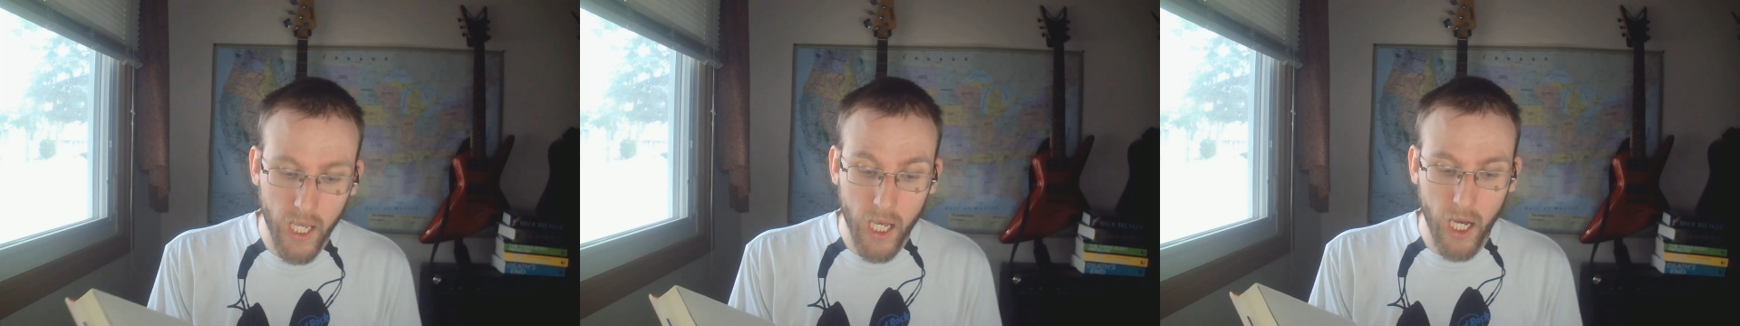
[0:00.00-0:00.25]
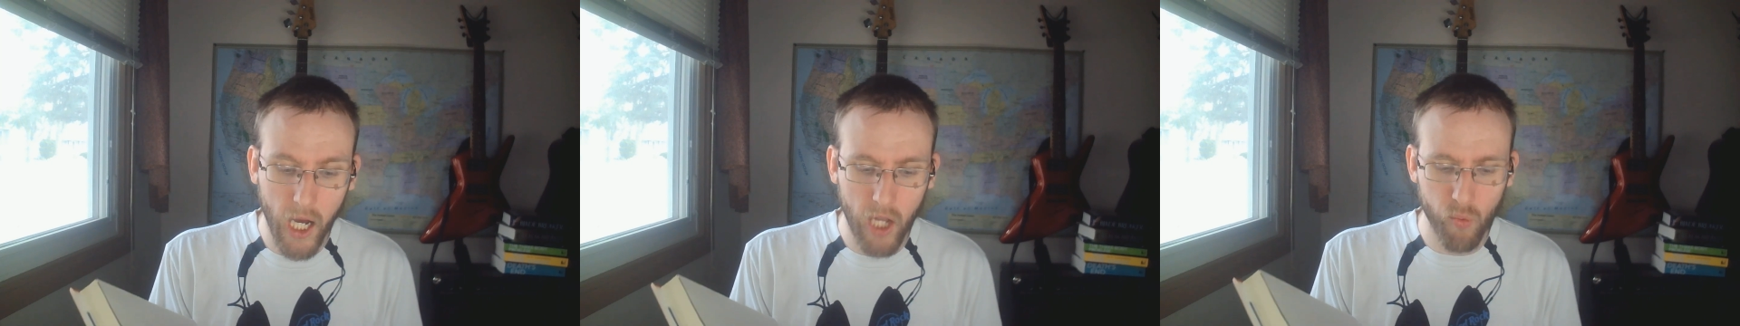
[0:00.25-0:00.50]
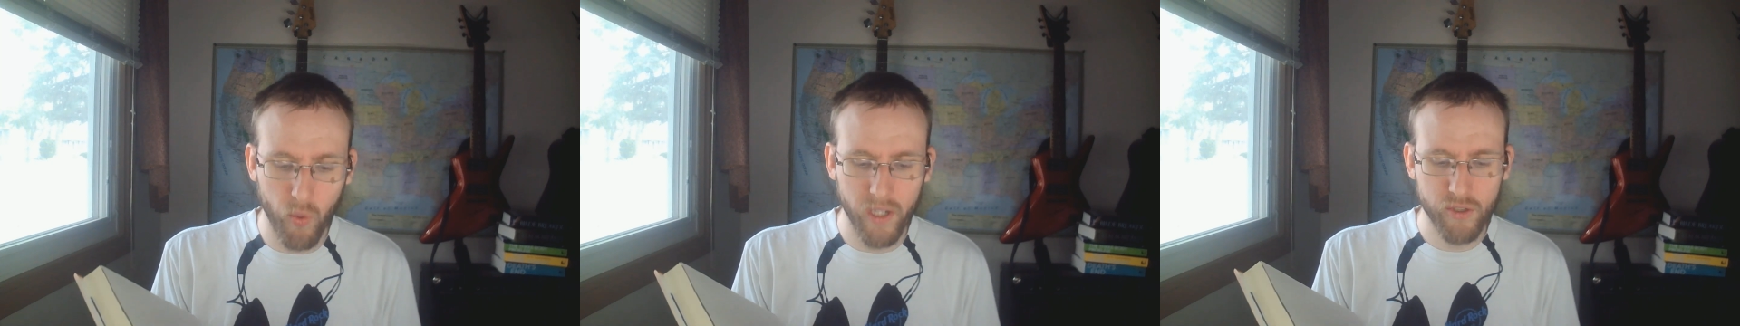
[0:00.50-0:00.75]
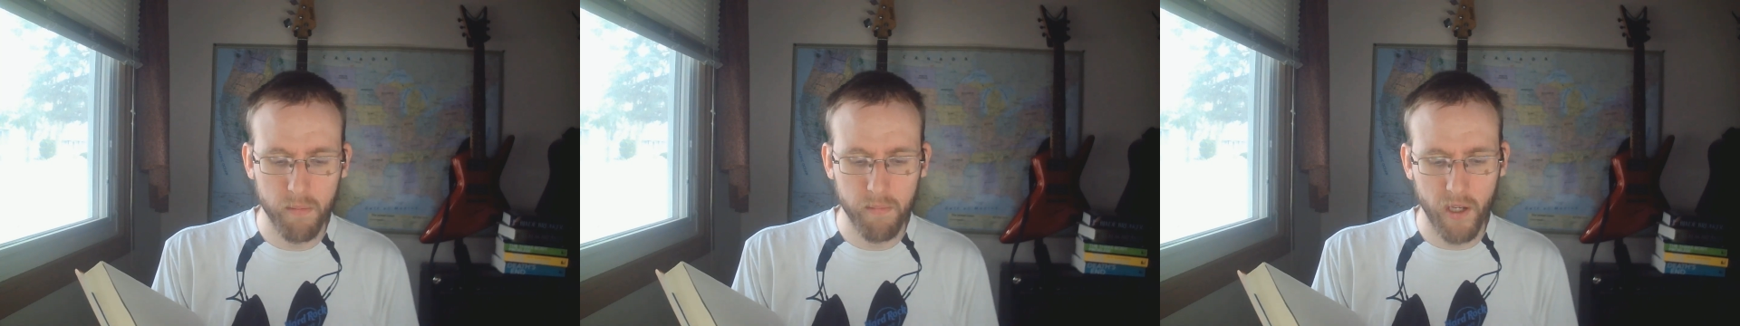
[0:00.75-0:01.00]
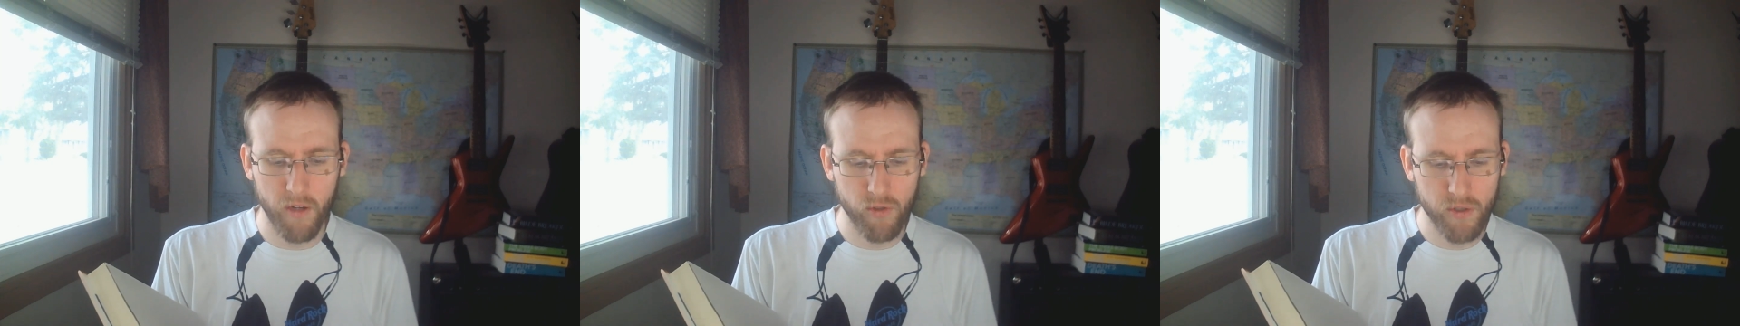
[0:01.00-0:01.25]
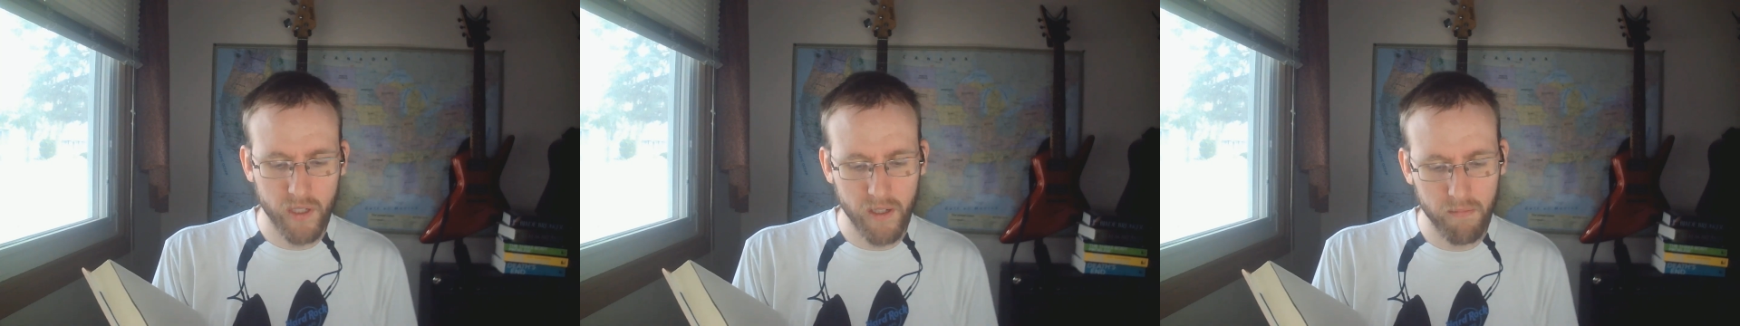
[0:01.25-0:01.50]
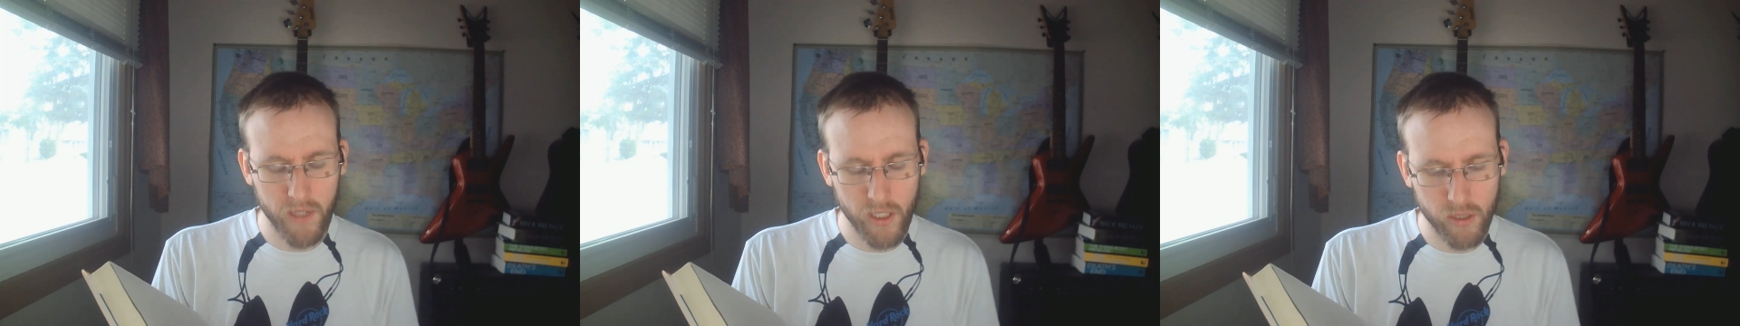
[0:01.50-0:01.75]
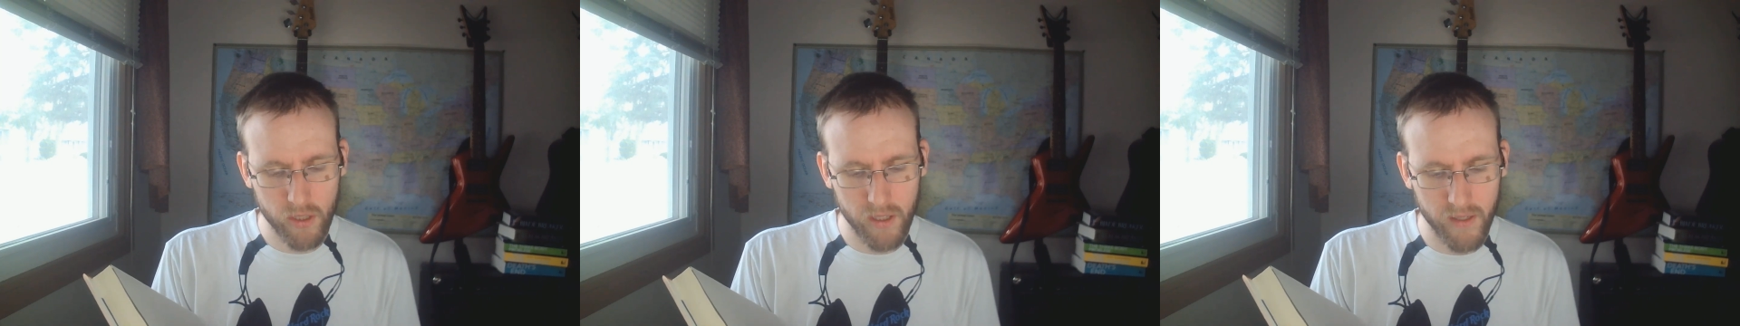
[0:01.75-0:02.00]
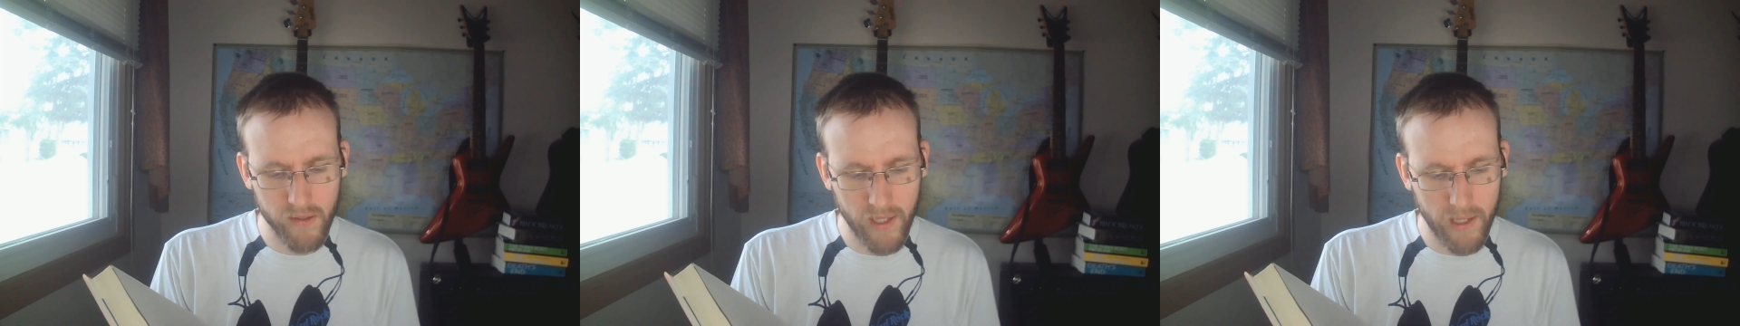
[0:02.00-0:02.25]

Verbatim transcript: On what should be a routine mission,